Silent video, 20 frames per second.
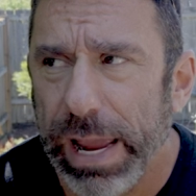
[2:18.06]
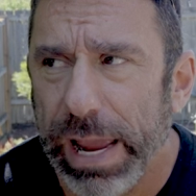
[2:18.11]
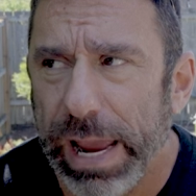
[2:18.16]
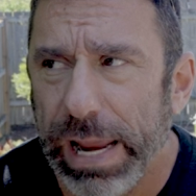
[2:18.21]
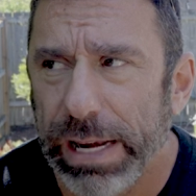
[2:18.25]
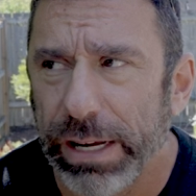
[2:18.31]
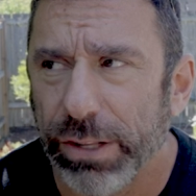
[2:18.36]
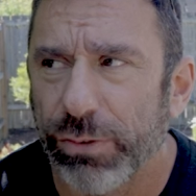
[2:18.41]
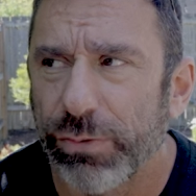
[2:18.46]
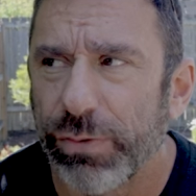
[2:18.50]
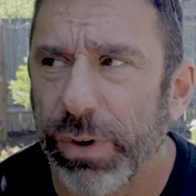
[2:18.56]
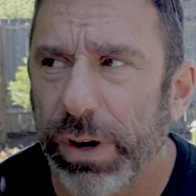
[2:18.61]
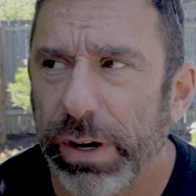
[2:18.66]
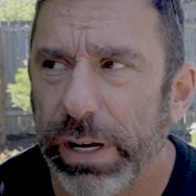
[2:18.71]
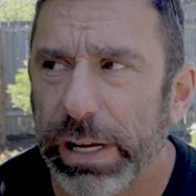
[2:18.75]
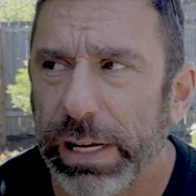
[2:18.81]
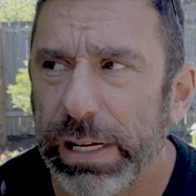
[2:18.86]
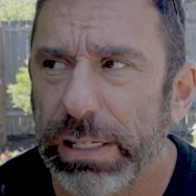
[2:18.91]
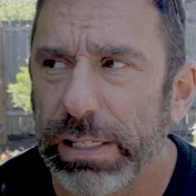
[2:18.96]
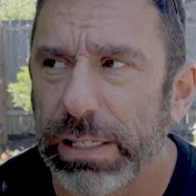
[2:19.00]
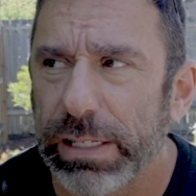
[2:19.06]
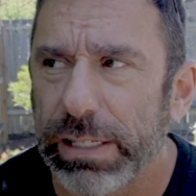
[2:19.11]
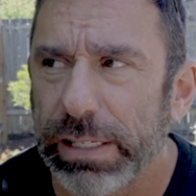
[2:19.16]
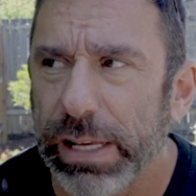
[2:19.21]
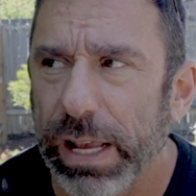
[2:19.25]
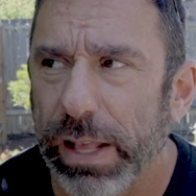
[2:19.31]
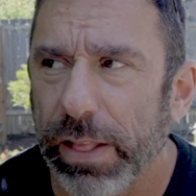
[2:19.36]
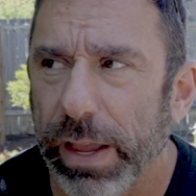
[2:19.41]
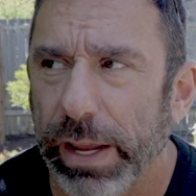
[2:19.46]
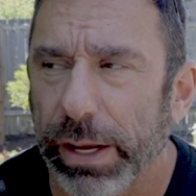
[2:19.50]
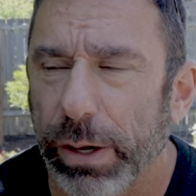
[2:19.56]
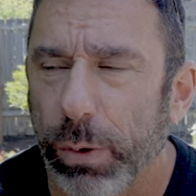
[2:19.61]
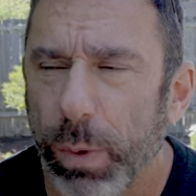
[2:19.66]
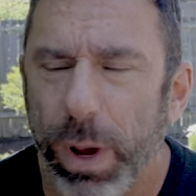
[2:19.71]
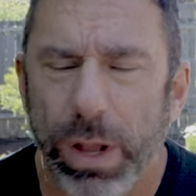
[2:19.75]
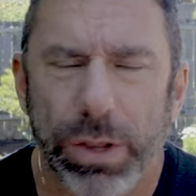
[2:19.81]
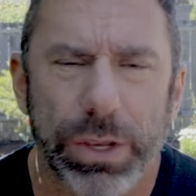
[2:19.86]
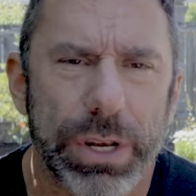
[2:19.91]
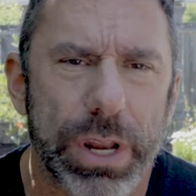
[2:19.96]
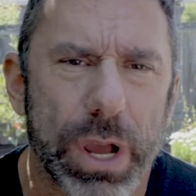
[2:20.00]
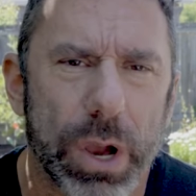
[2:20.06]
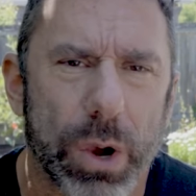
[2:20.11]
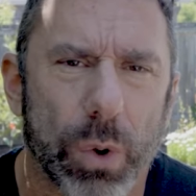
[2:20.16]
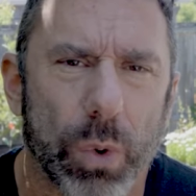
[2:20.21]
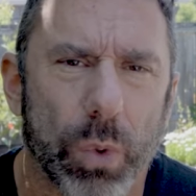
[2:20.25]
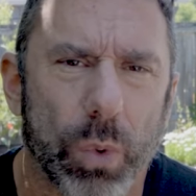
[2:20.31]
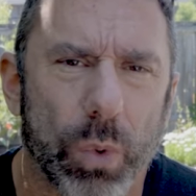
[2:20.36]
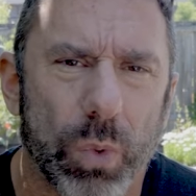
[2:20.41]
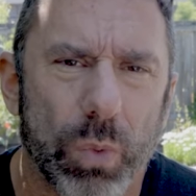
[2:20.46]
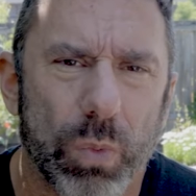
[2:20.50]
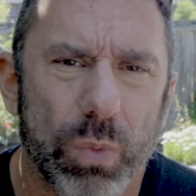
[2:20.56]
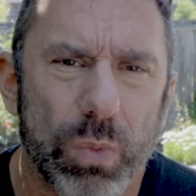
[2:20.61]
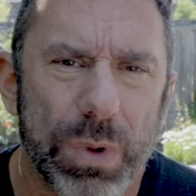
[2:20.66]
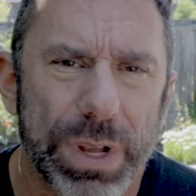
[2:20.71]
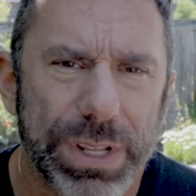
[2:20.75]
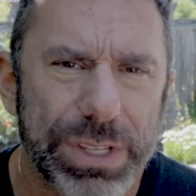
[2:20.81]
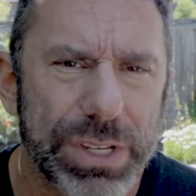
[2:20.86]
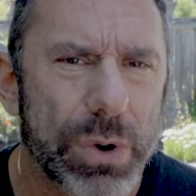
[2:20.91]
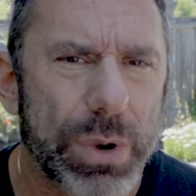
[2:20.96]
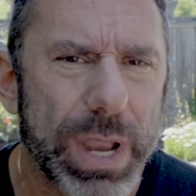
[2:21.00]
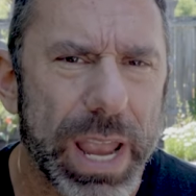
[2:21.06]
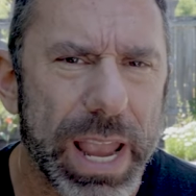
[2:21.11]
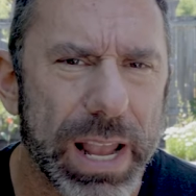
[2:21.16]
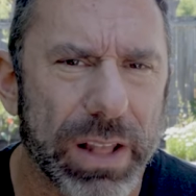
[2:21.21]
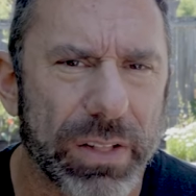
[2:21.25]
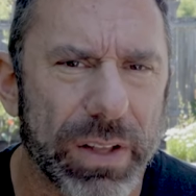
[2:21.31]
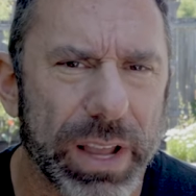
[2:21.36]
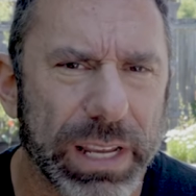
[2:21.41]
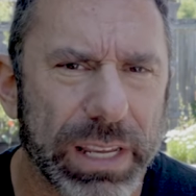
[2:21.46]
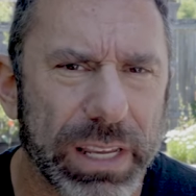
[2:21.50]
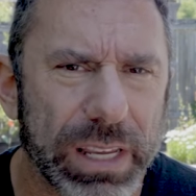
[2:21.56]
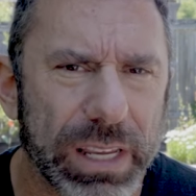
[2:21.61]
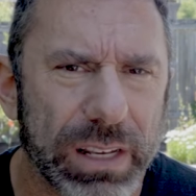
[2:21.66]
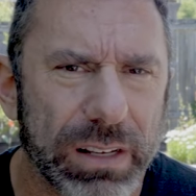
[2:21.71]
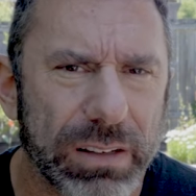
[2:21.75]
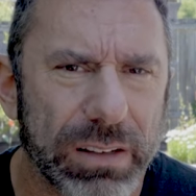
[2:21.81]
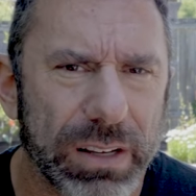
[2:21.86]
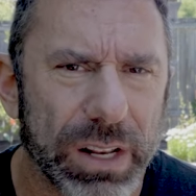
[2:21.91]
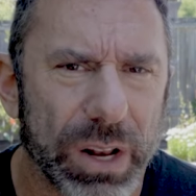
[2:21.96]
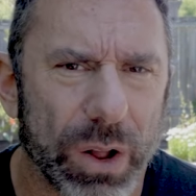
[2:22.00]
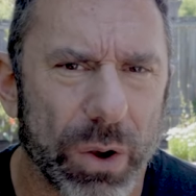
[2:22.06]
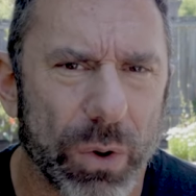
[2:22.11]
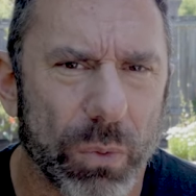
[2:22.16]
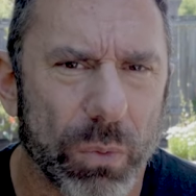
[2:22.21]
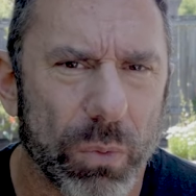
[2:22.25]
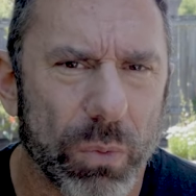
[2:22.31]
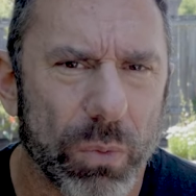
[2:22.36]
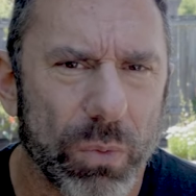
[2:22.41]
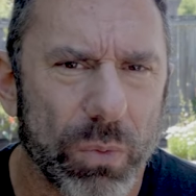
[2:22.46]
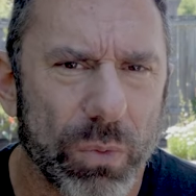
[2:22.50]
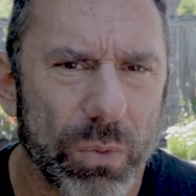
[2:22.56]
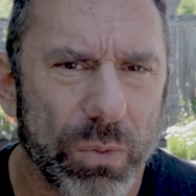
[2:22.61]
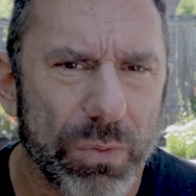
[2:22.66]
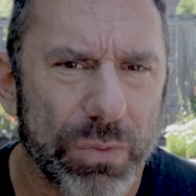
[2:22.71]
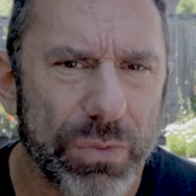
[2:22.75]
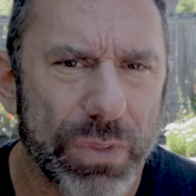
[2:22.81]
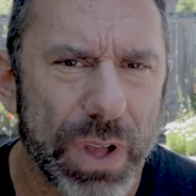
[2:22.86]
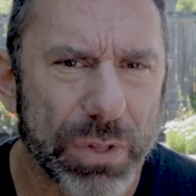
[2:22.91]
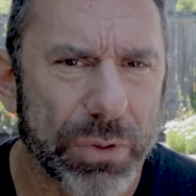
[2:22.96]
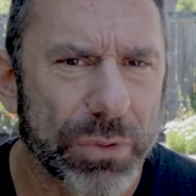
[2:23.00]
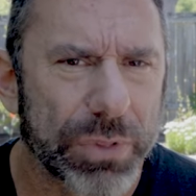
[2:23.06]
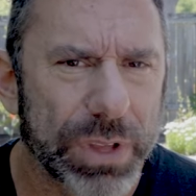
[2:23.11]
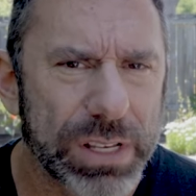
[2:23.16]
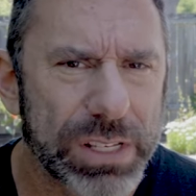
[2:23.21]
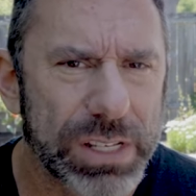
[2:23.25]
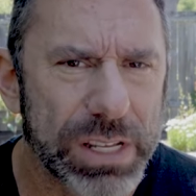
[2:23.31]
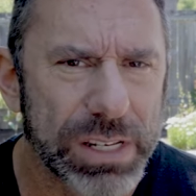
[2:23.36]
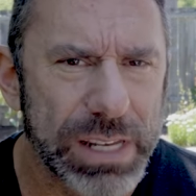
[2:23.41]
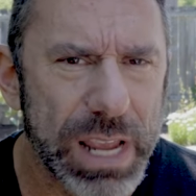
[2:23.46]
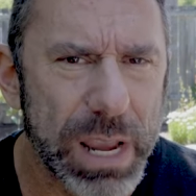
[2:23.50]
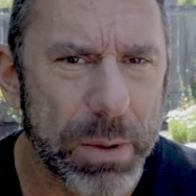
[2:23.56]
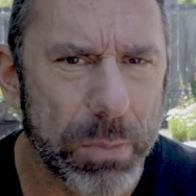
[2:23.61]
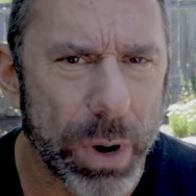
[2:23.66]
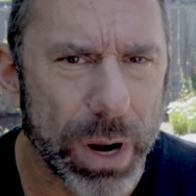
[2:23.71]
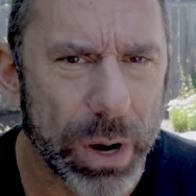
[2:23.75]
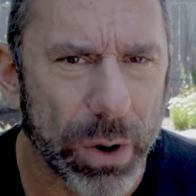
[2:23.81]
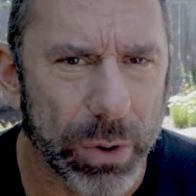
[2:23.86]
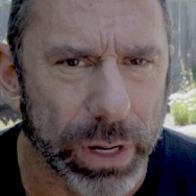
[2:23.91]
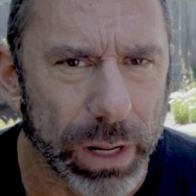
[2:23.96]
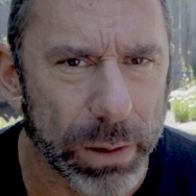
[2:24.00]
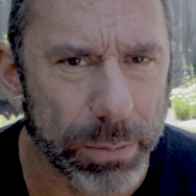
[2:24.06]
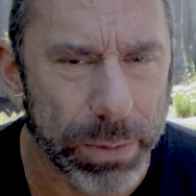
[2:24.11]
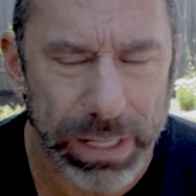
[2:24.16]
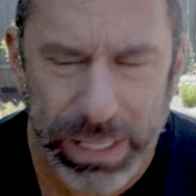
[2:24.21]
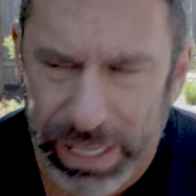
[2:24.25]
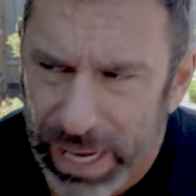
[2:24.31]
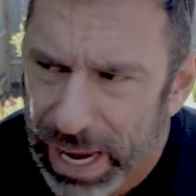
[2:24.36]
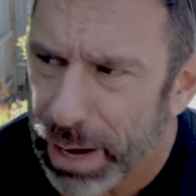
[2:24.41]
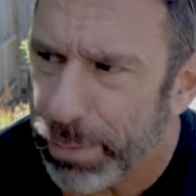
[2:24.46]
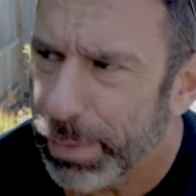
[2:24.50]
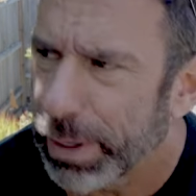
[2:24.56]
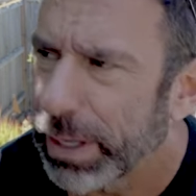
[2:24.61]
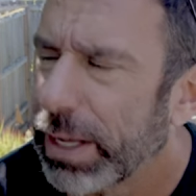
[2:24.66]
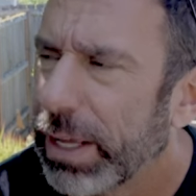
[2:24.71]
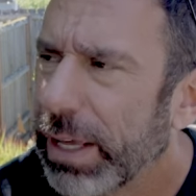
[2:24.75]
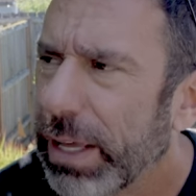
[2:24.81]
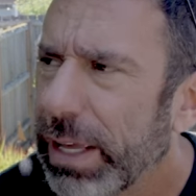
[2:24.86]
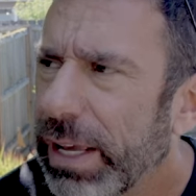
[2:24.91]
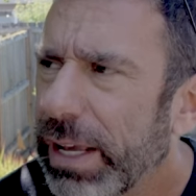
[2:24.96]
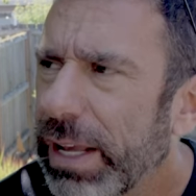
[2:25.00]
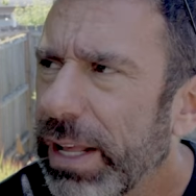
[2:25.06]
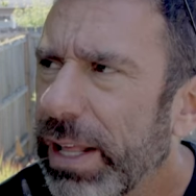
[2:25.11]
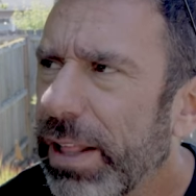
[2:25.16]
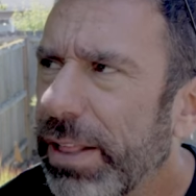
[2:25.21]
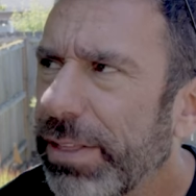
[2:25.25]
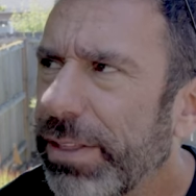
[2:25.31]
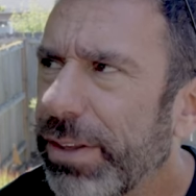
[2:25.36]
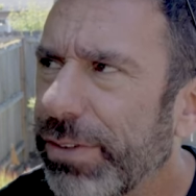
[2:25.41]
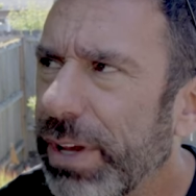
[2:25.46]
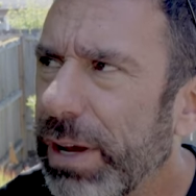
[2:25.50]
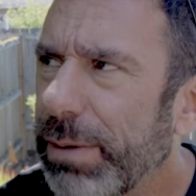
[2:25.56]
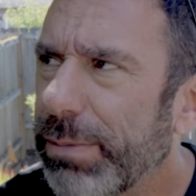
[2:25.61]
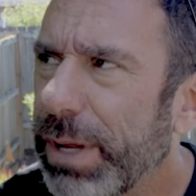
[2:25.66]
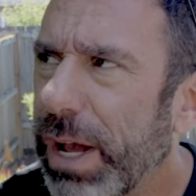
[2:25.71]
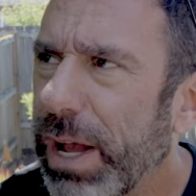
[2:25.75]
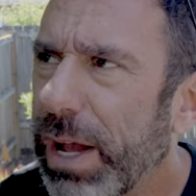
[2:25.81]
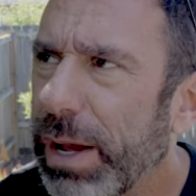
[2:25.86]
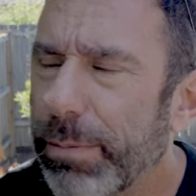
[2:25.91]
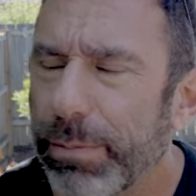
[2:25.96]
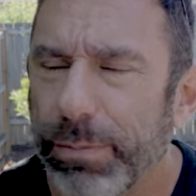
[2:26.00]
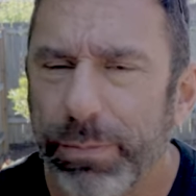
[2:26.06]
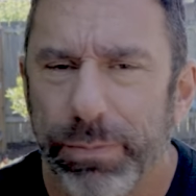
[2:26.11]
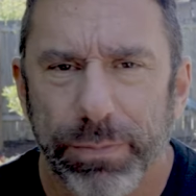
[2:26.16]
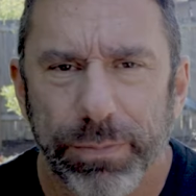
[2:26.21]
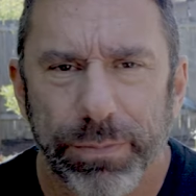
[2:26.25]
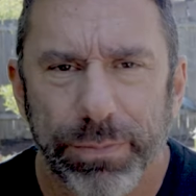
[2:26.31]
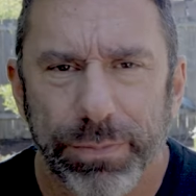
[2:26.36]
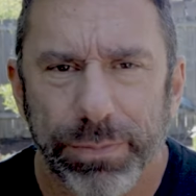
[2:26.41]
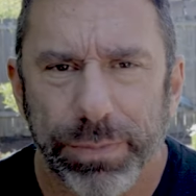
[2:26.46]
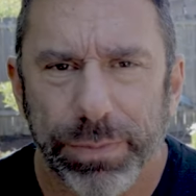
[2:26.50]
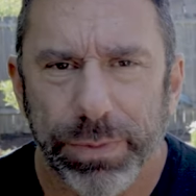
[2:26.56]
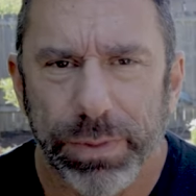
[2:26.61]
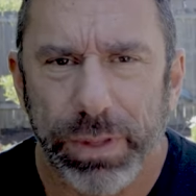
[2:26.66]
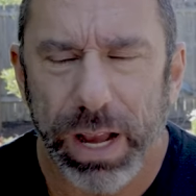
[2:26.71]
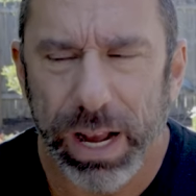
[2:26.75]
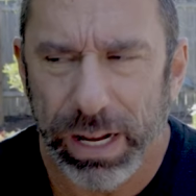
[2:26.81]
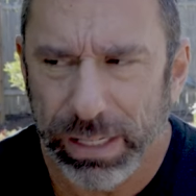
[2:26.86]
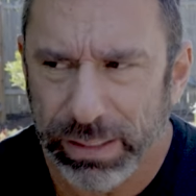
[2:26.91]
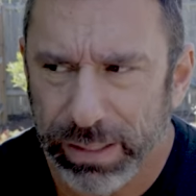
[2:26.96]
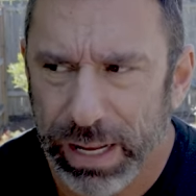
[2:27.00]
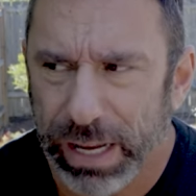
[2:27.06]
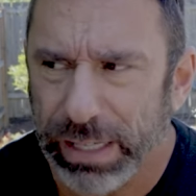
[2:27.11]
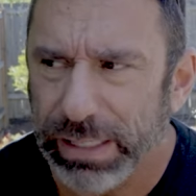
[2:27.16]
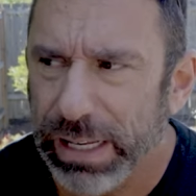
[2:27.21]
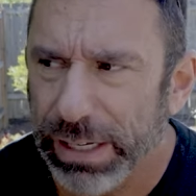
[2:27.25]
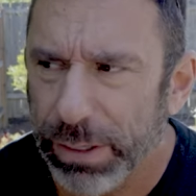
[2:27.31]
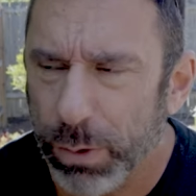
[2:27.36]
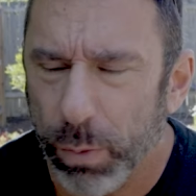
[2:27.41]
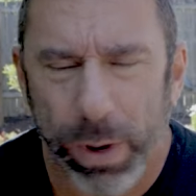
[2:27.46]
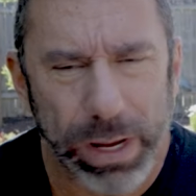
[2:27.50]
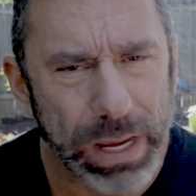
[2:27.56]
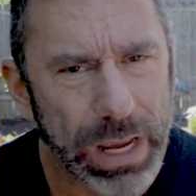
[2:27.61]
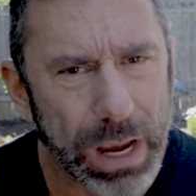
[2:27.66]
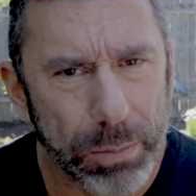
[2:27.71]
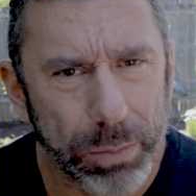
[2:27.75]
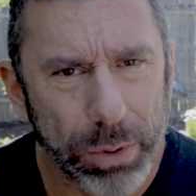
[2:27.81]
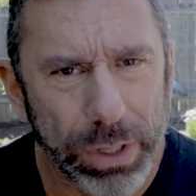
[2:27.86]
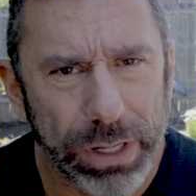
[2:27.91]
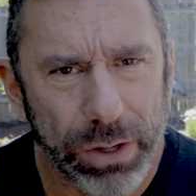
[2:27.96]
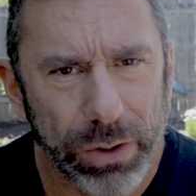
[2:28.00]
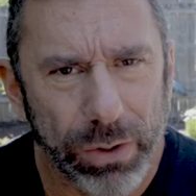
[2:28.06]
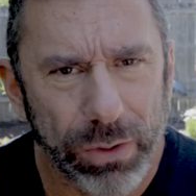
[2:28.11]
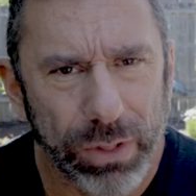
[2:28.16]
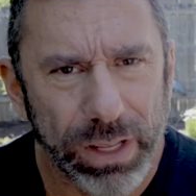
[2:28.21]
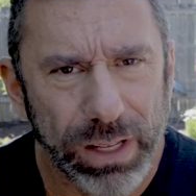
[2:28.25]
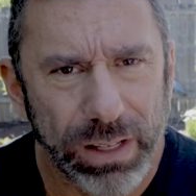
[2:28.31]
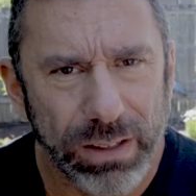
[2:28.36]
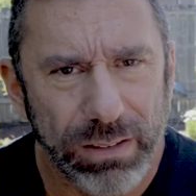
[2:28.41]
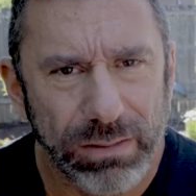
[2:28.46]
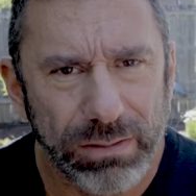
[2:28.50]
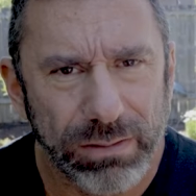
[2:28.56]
And it's very easy to say, like, well, you know, it's okay. Like, you know, other things can take priority. I'm like, yeah, but at the same time, I tend to wake up pretty early.